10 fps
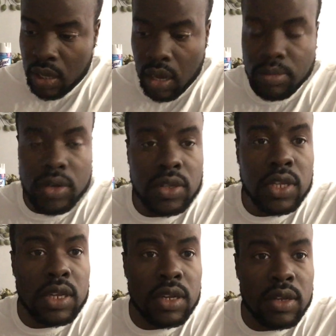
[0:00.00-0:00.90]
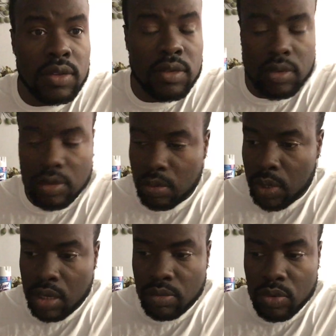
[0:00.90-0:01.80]
I'm going to tell you some
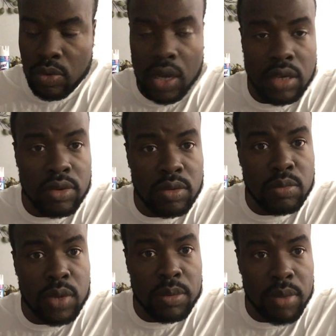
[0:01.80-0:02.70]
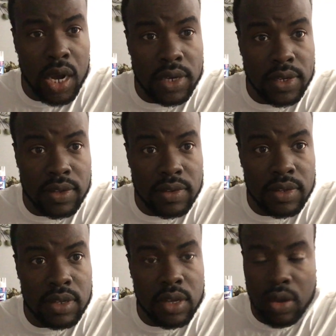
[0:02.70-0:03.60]
of them, the one you will remember at least.